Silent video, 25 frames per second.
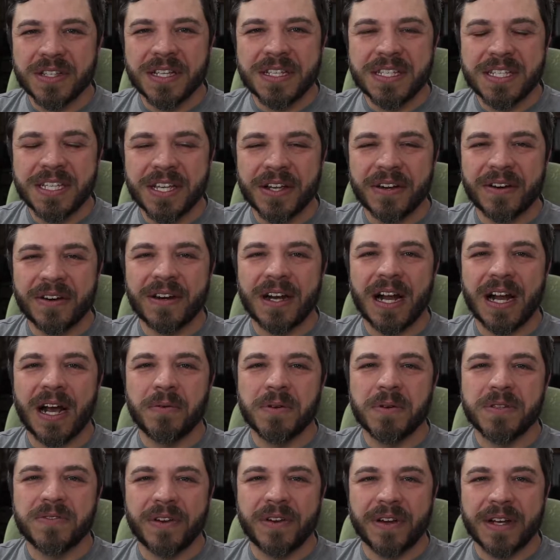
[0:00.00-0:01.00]
year I
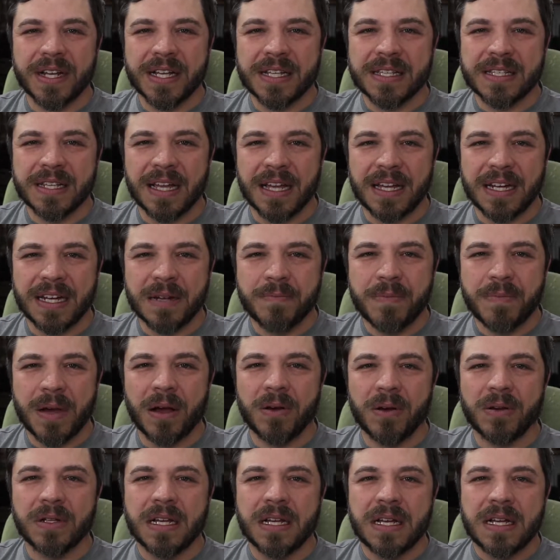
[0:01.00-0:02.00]
was very excited about
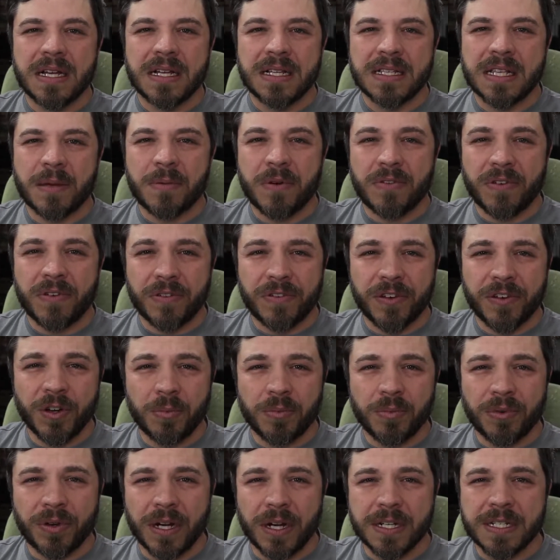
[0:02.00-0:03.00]
some of our film
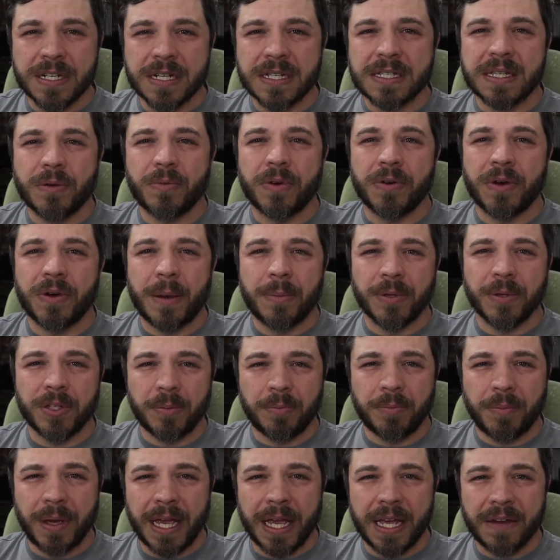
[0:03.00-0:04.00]
projects that we were able to
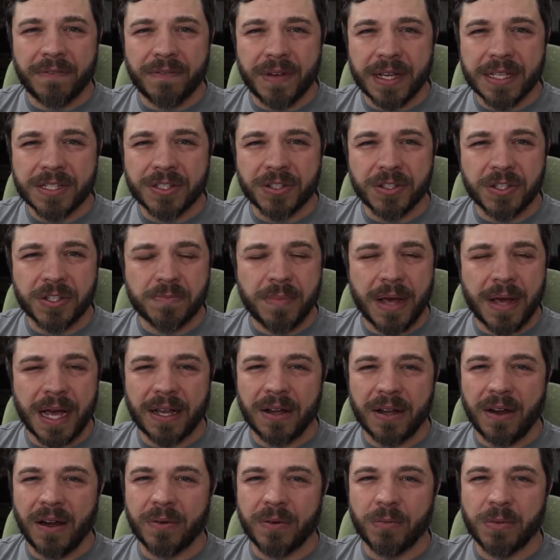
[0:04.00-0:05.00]
pay investors back
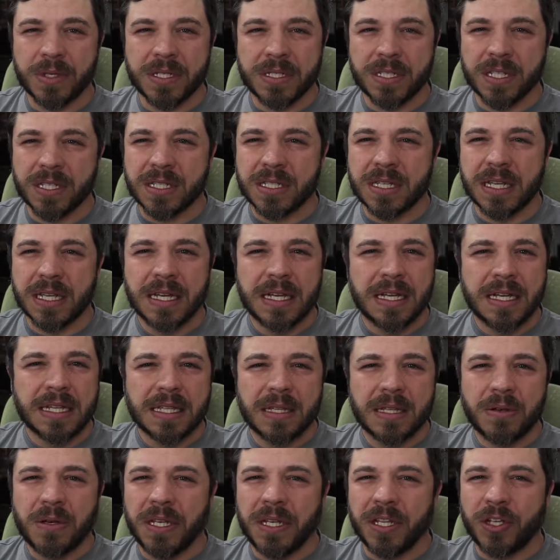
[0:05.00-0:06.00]
on. Was just
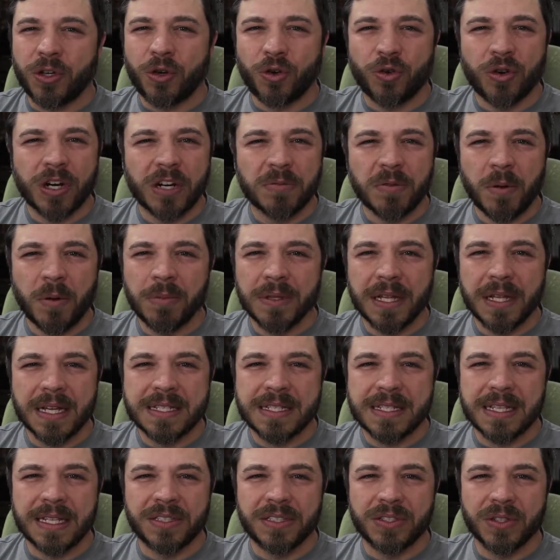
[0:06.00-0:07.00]
an incredible
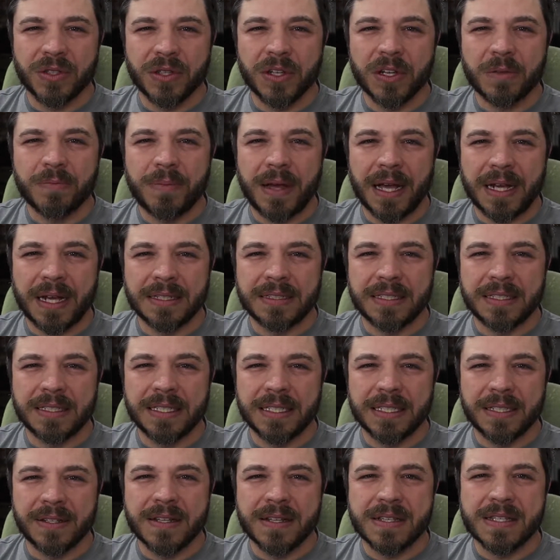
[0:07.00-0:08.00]
blessing to look back at the
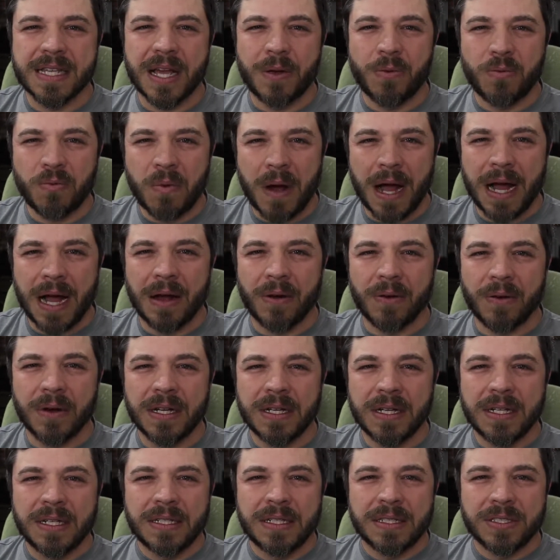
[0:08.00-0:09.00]
year and say, wow,
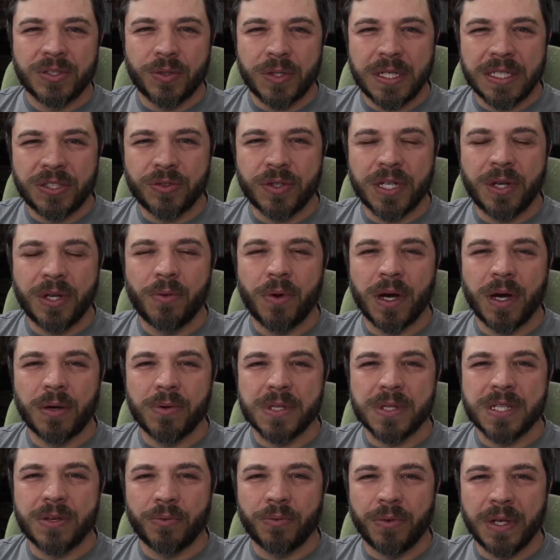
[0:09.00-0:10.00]
2021
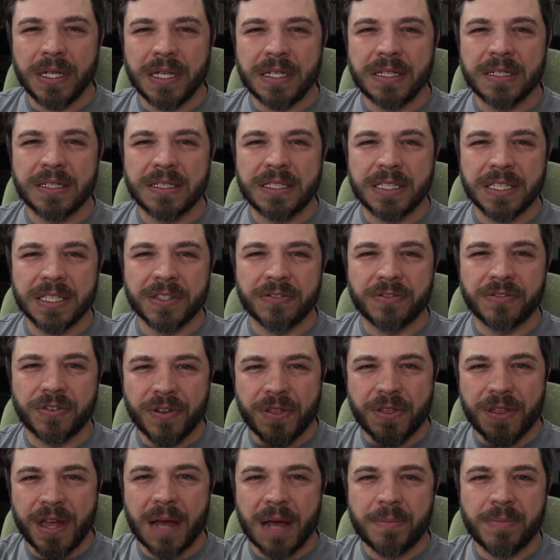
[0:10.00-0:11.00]
was a really good year for
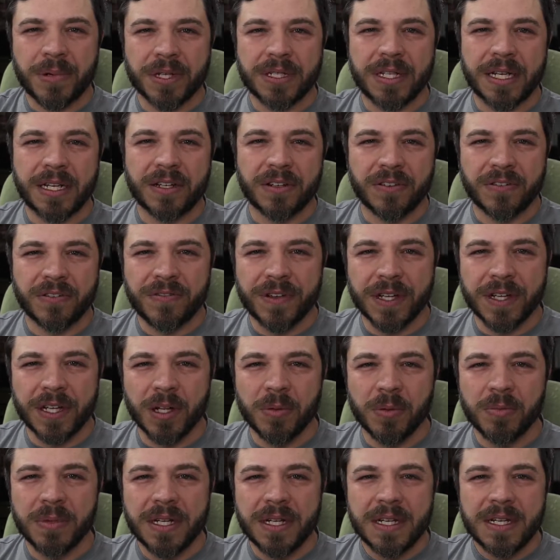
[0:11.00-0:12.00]
that particular
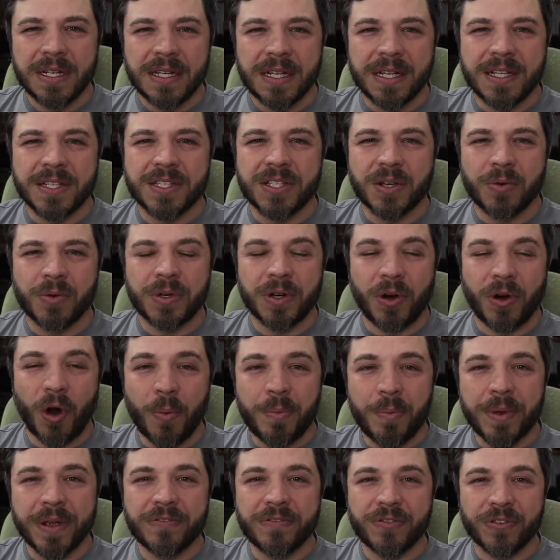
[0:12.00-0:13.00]
film. And so we're
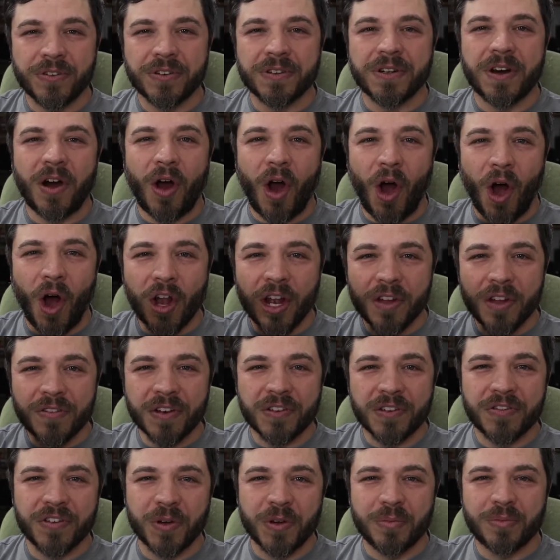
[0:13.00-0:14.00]
hoping for all of our
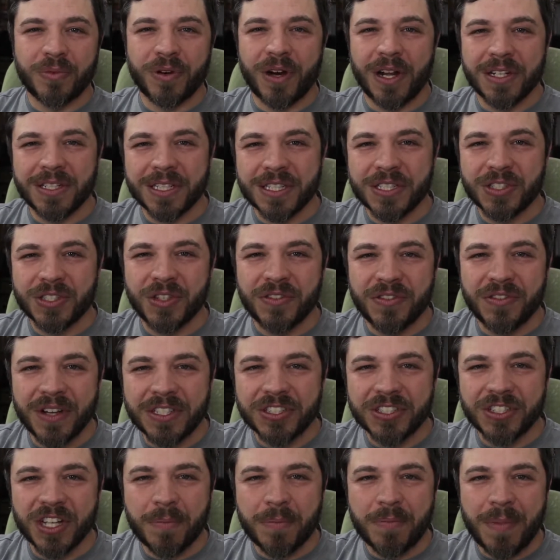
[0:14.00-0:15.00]
film projects to
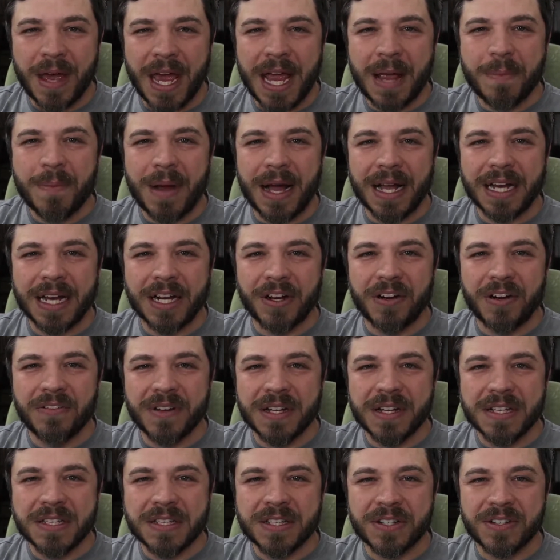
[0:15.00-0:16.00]
eventually pay back our
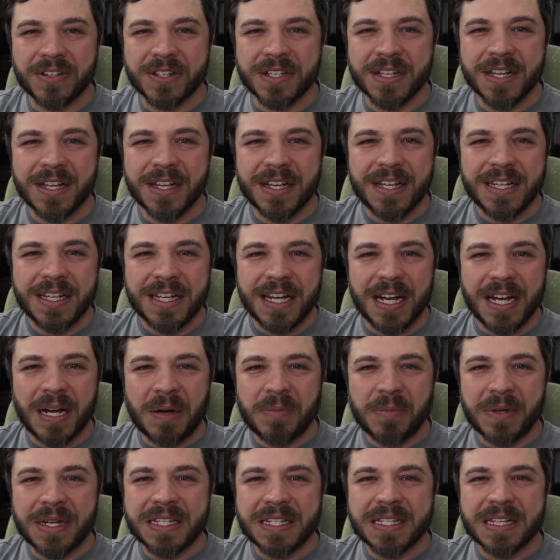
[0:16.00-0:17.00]
investors.
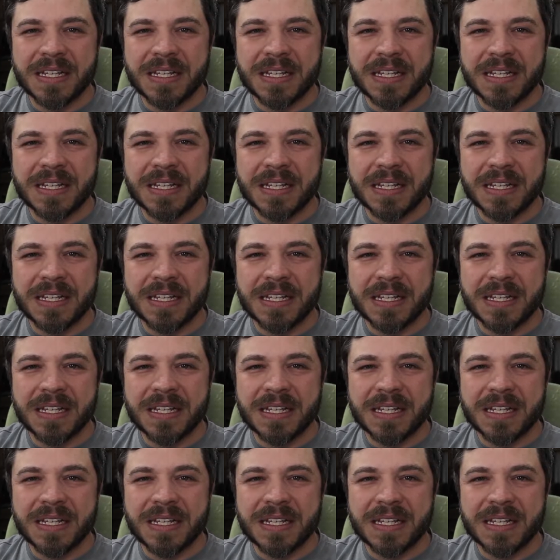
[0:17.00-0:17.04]
But it's